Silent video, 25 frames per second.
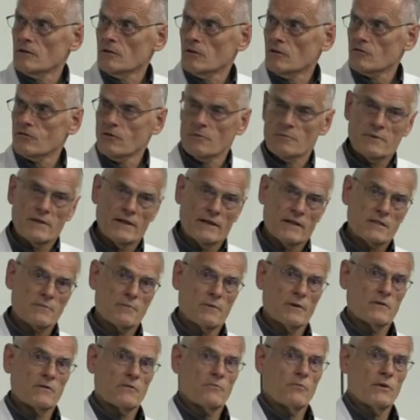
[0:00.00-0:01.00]
not from ticks,
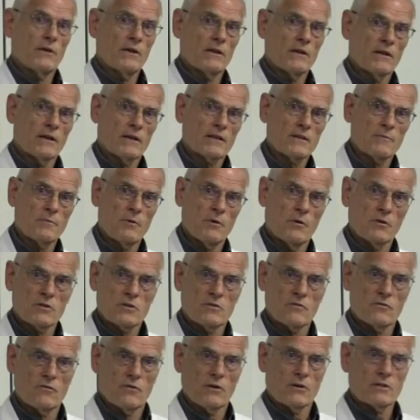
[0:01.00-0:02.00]
but be exposed,
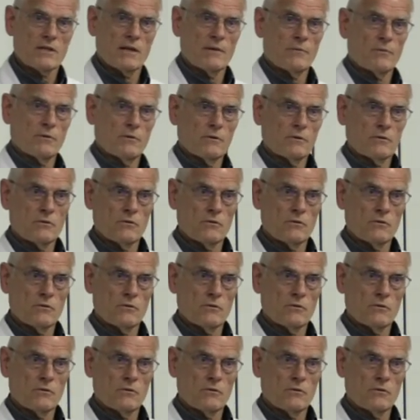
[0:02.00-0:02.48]
for example,